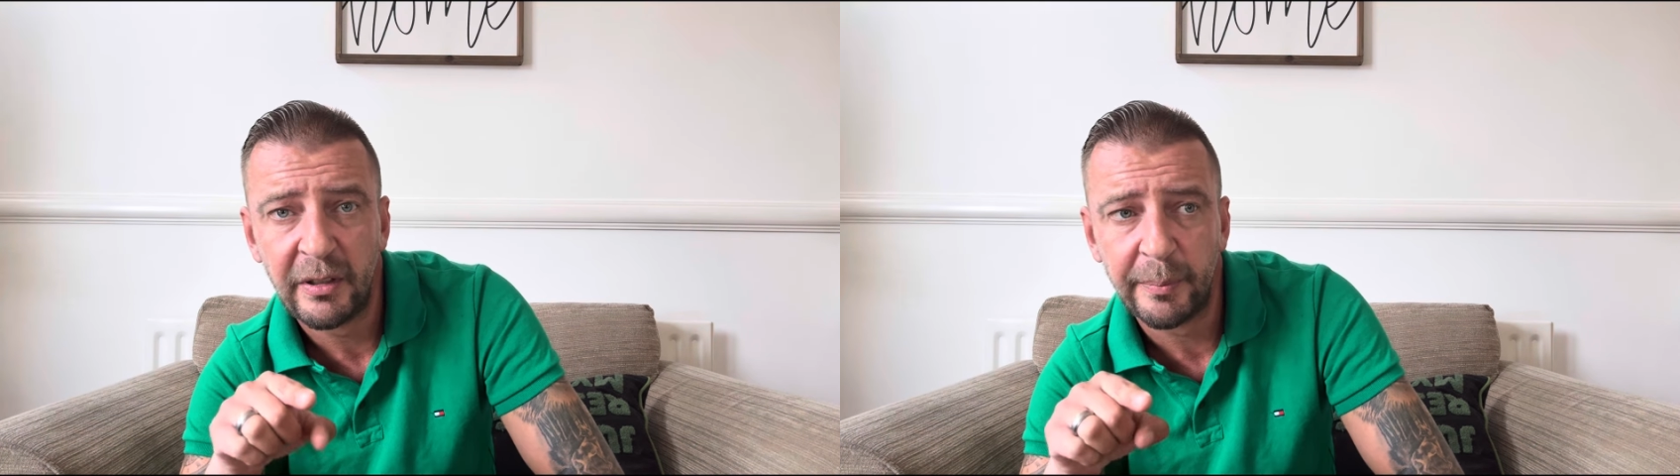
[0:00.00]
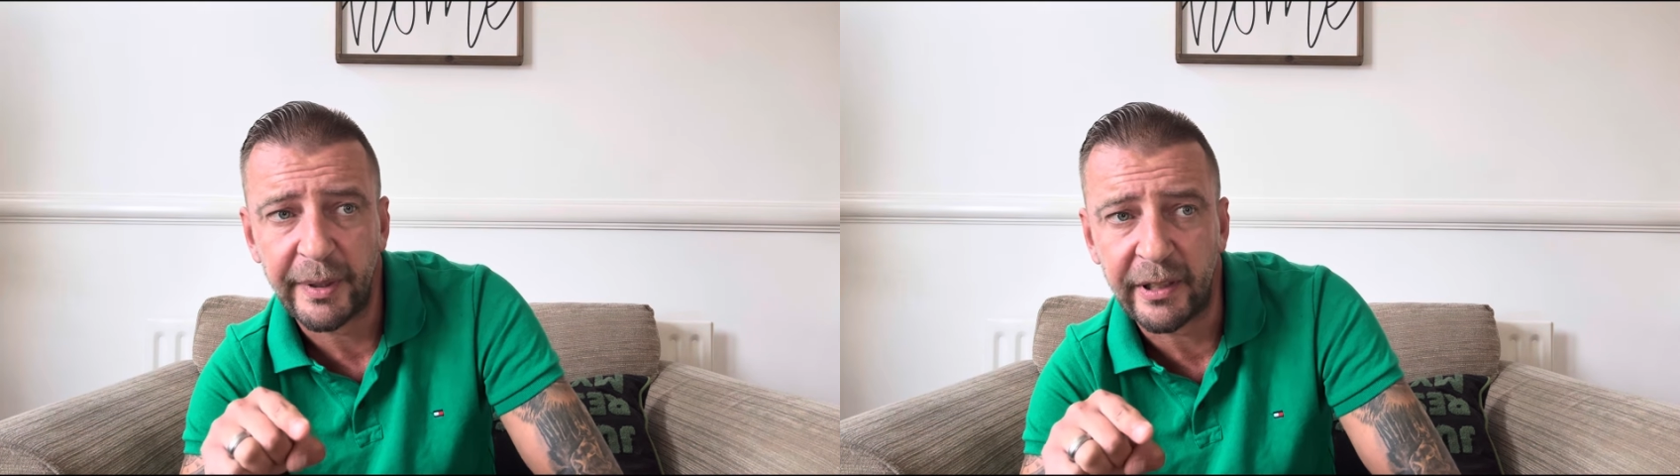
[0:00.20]

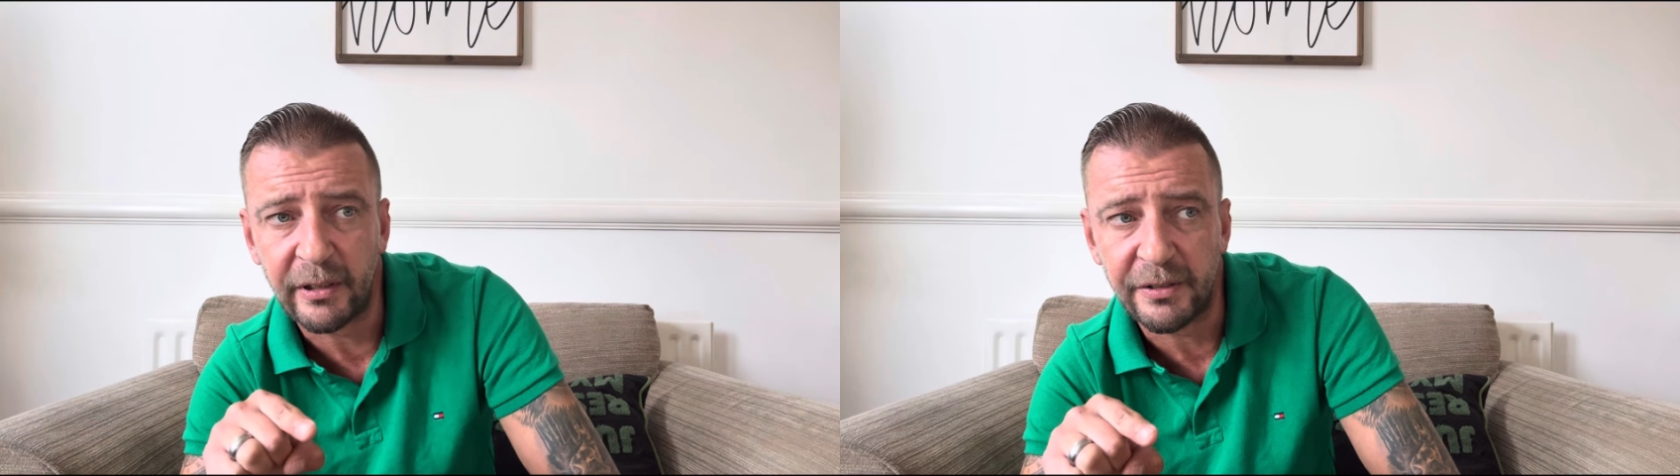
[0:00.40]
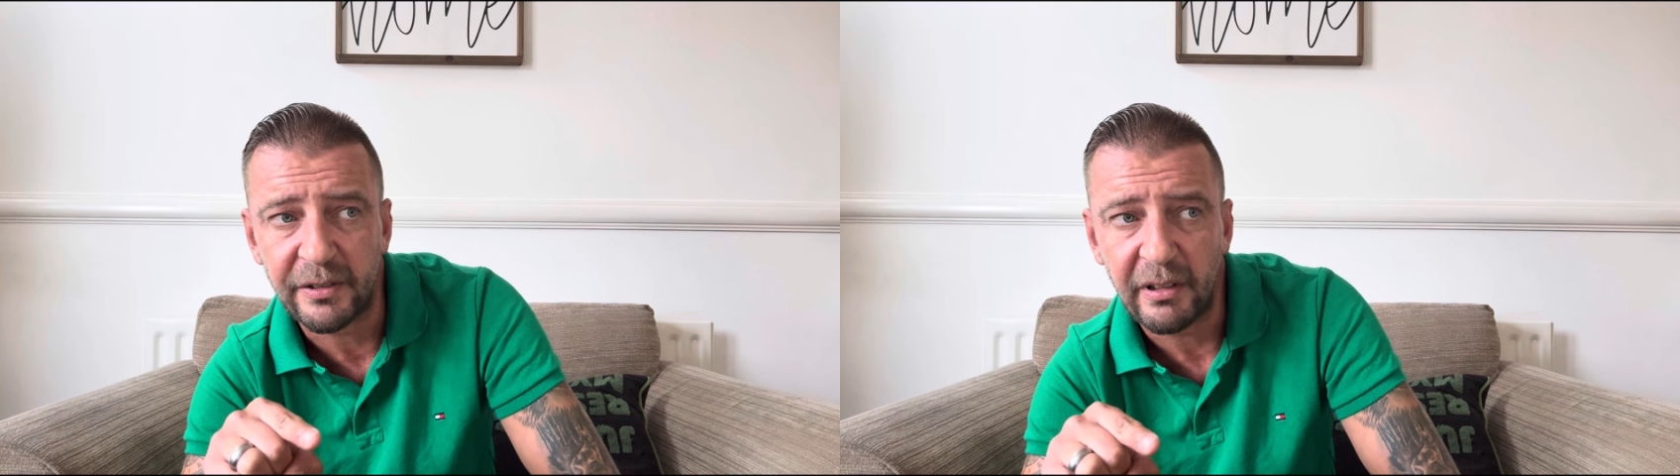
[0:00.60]

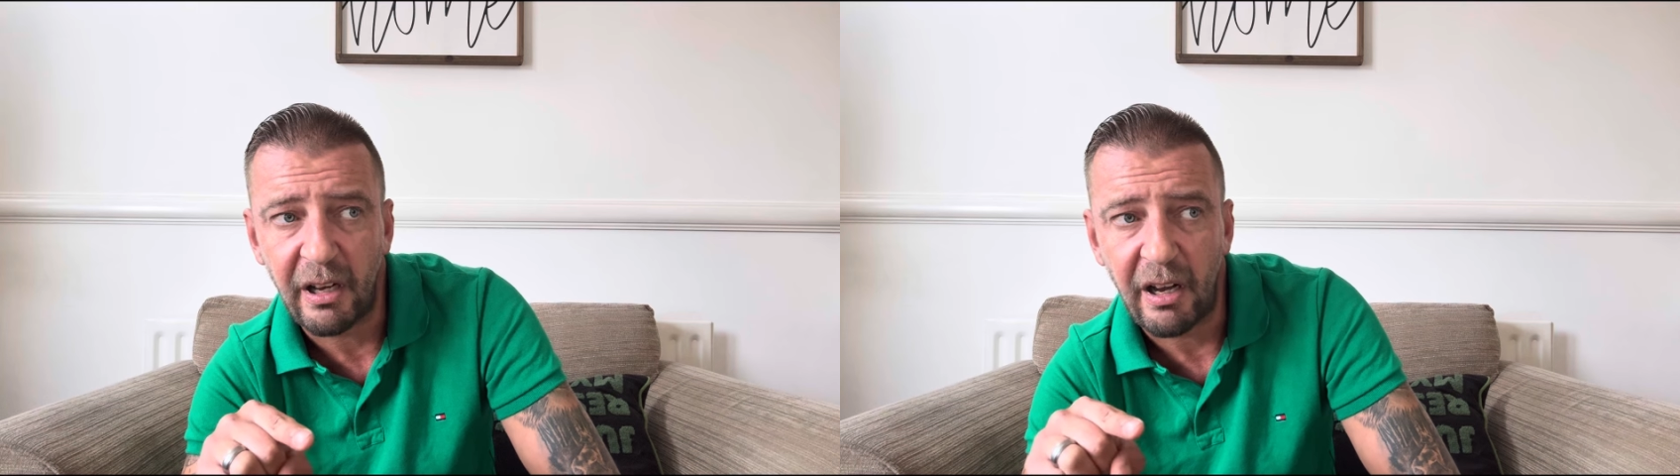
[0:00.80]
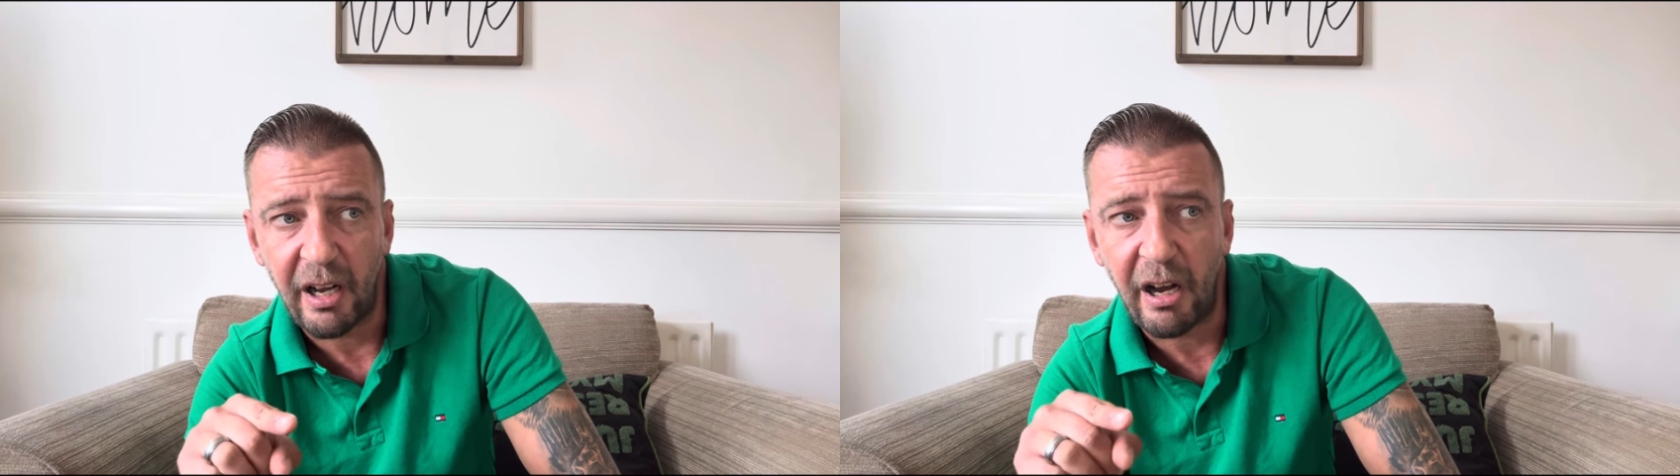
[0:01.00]
because
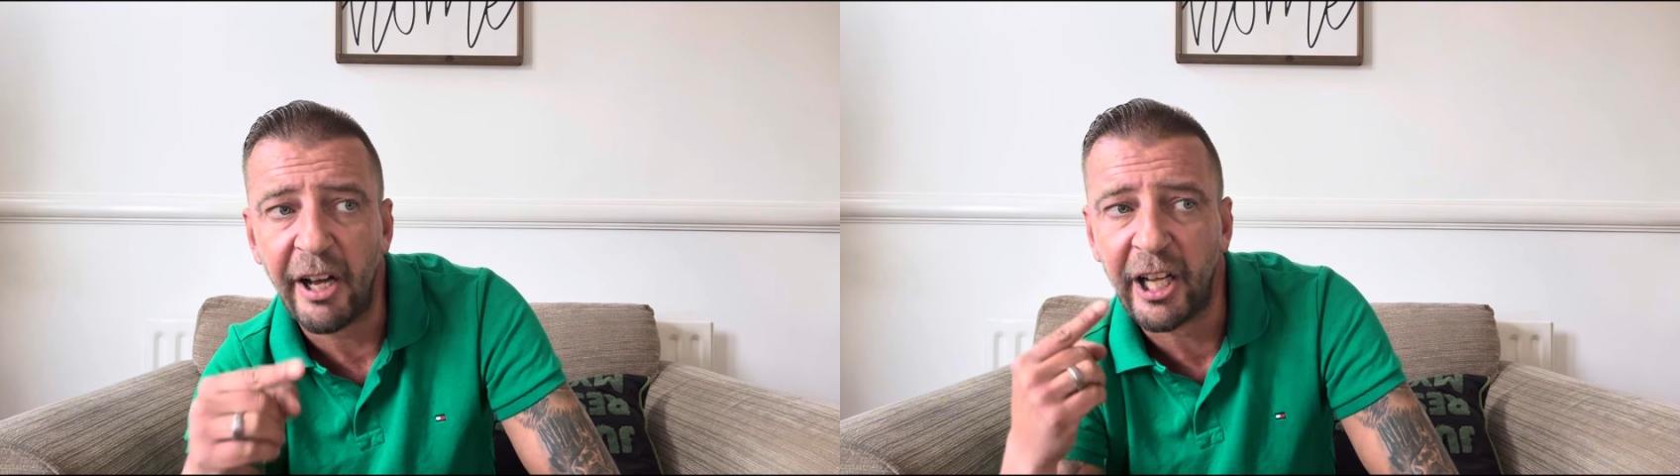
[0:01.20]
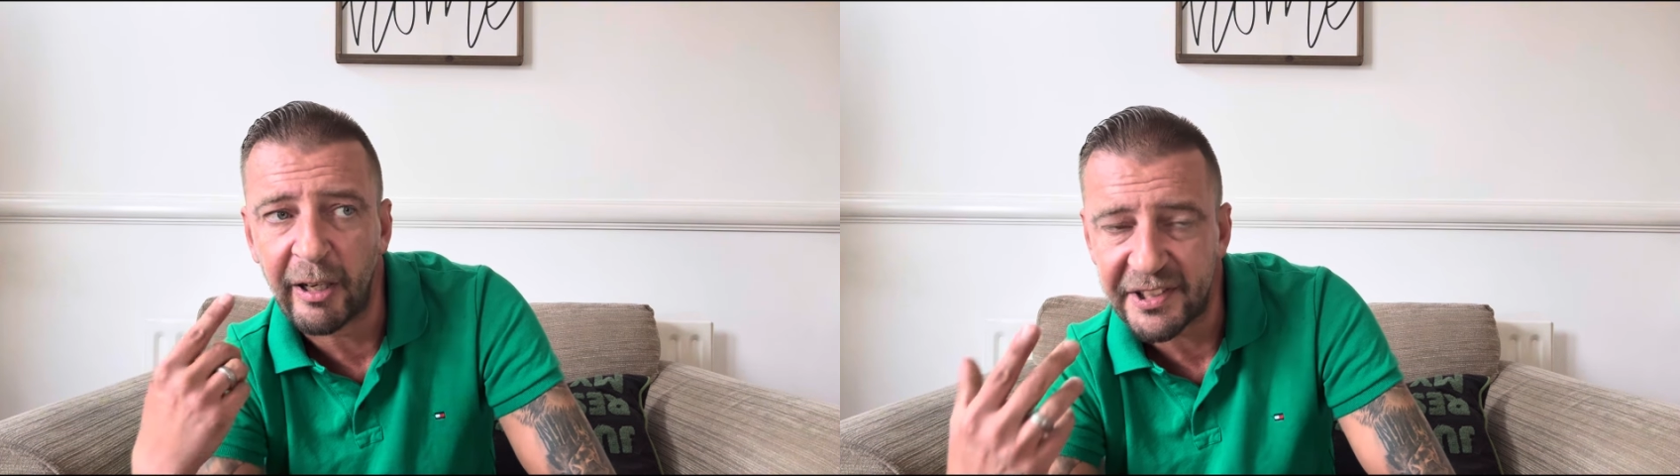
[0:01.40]
I
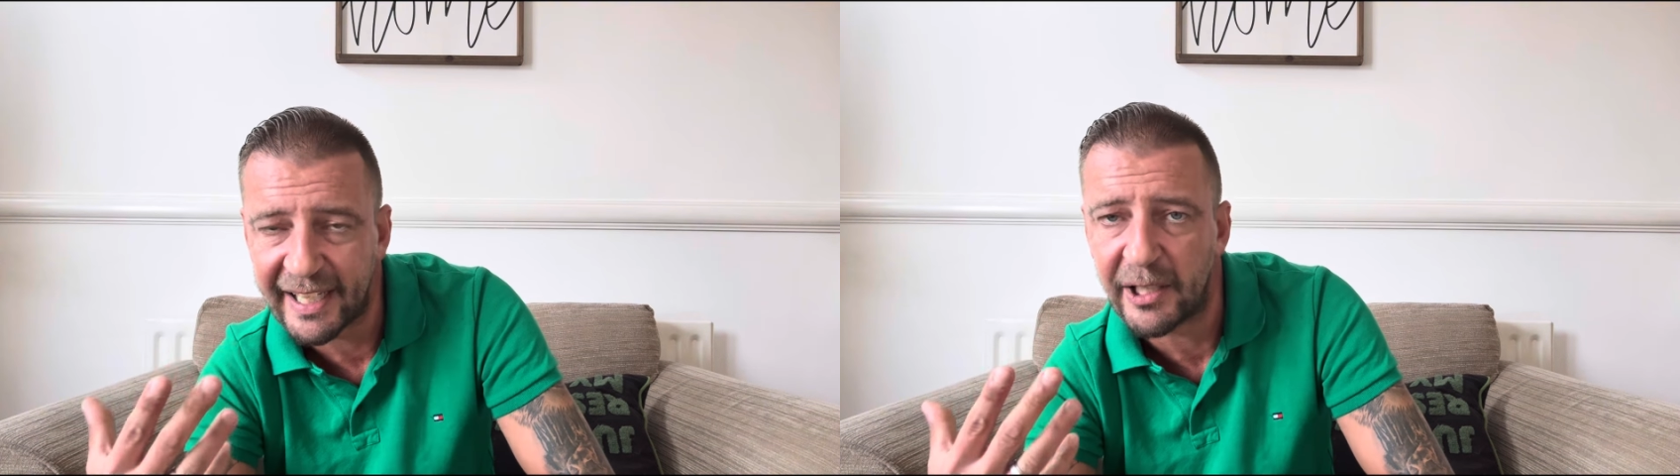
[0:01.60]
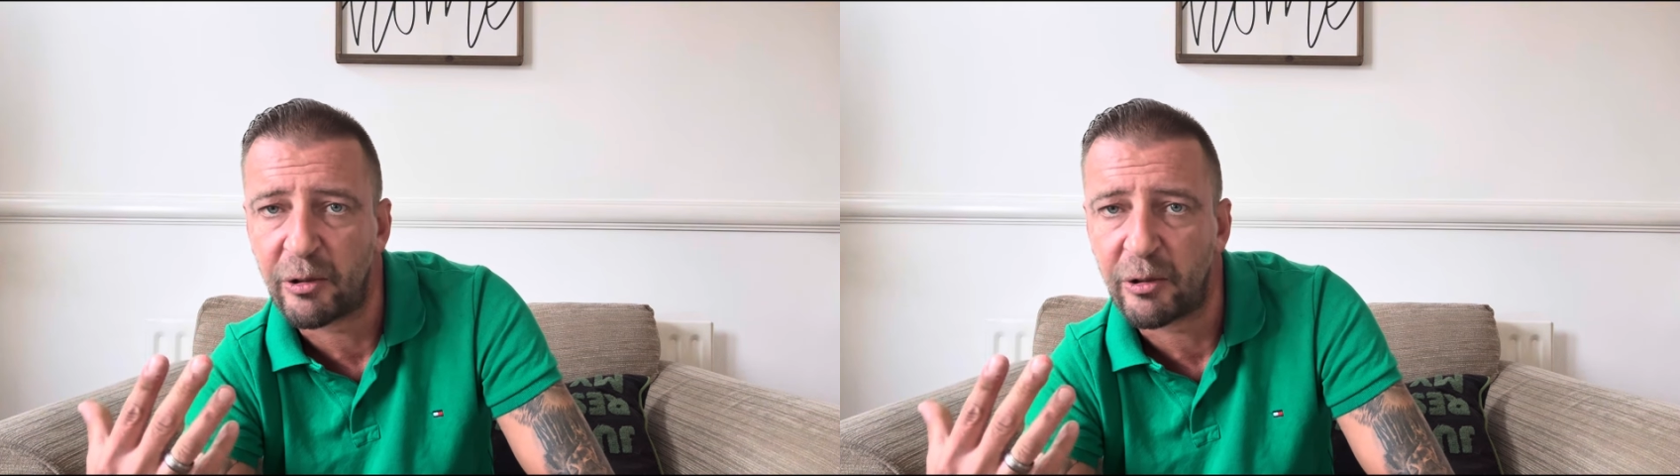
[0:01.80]
know it sounds